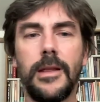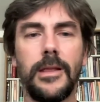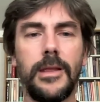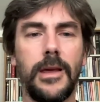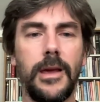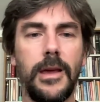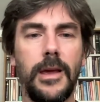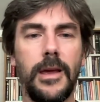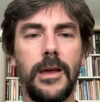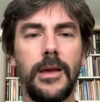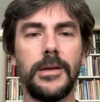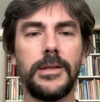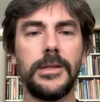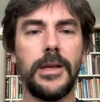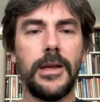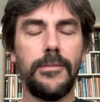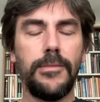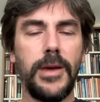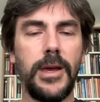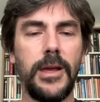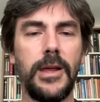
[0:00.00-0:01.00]
They
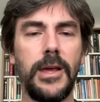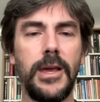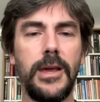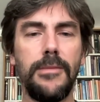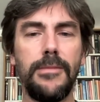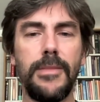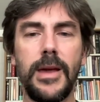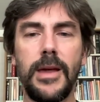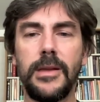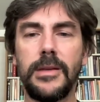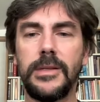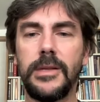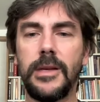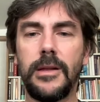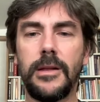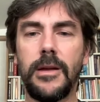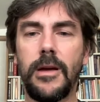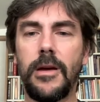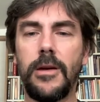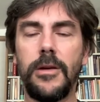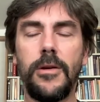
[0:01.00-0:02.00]
send me an email and
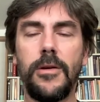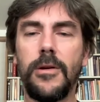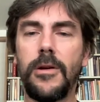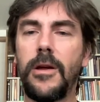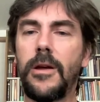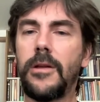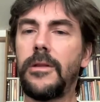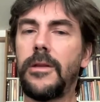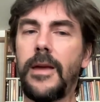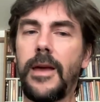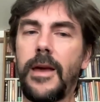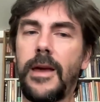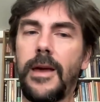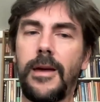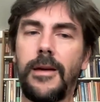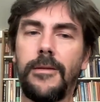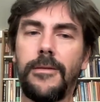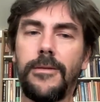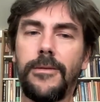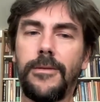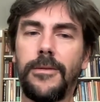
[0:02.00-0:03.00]
said, you're not to
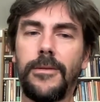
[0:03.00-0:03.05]
have